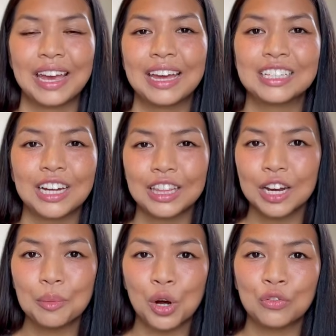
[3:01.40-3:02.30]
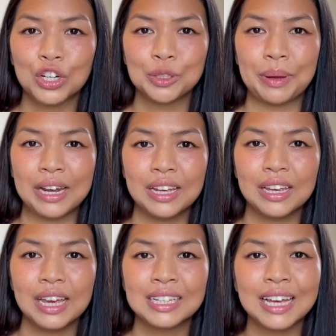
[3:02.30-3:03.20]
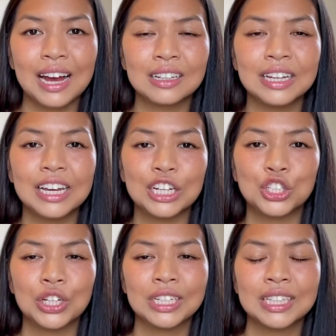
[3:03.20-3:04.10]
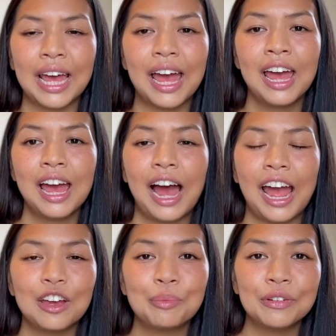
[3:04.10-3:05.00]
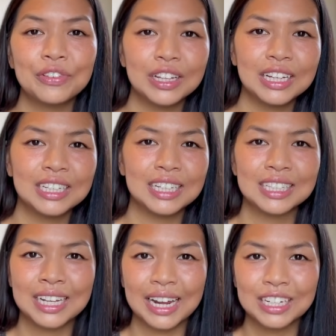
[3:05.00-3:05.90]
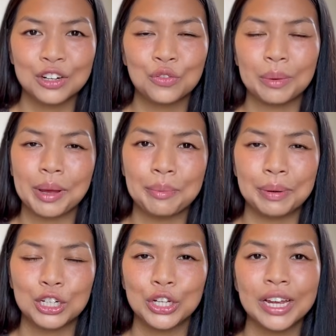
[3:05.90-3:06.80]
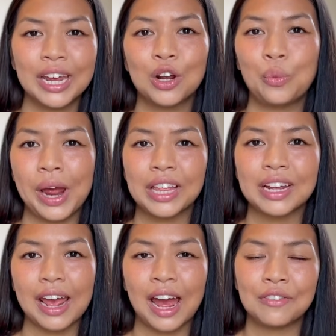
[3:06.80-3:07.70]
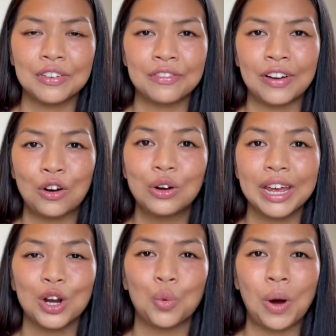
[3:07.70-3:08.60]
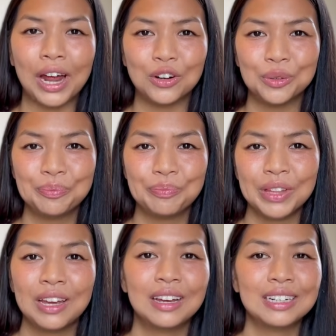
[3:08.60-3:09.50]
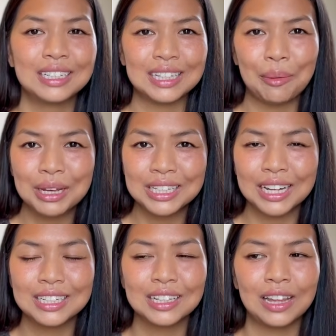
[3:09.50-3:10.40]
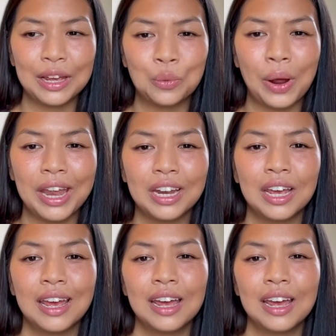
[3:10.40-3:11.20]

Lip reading: It's not that I'm overspending exactly, it's just that I have been feeling disconnected from my budget in a way that I haven't felt in a while. Does that make sense? Like when